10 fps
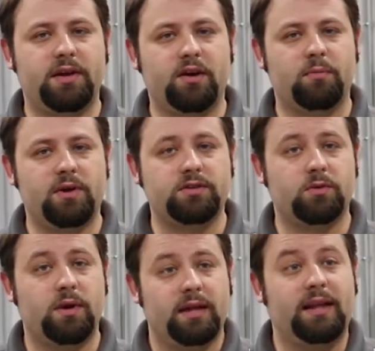the air
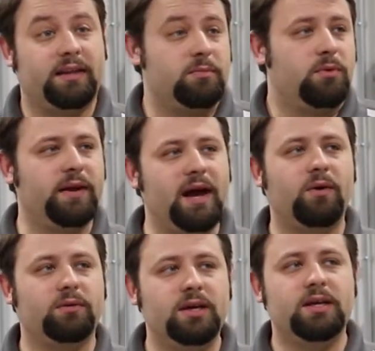compressor. What I'd like to point
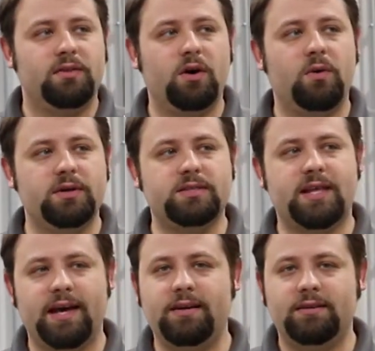out, though, is
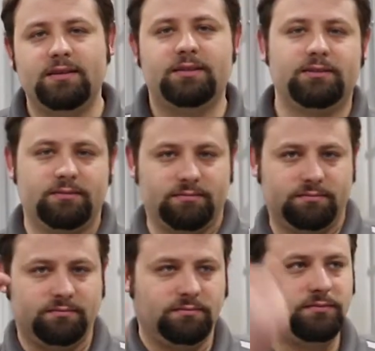that
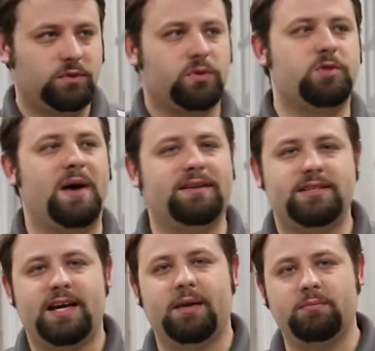
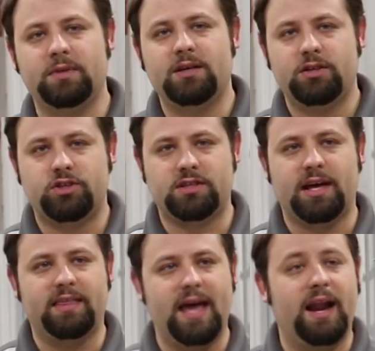response time. Just
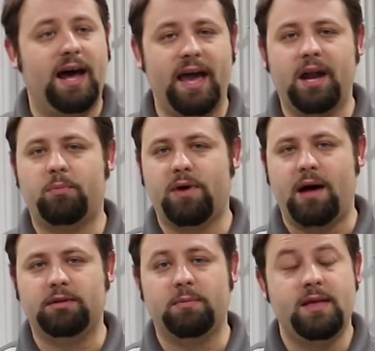like that. I had a
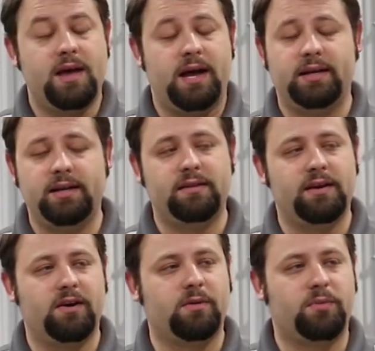problem, I needed
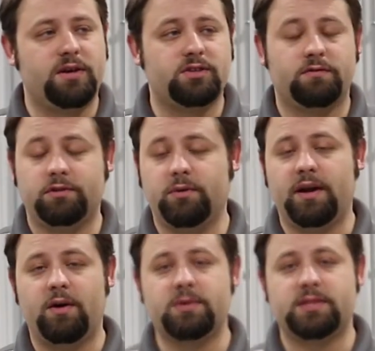the air compressor,
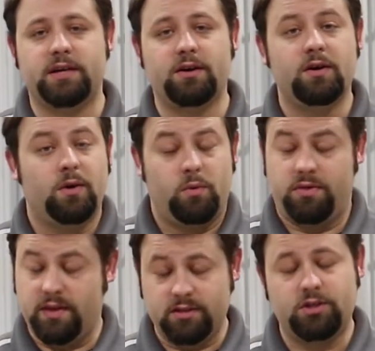Fluid-Aire was here
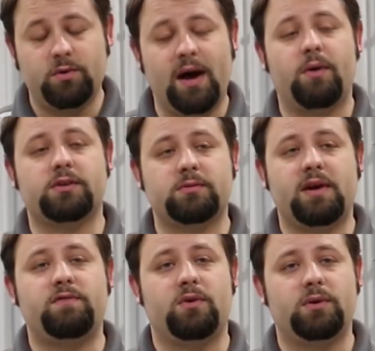within 2 hours of
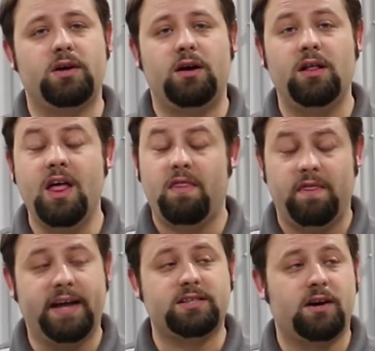my phone call.
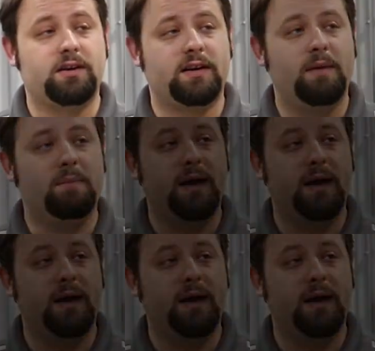That's hard to come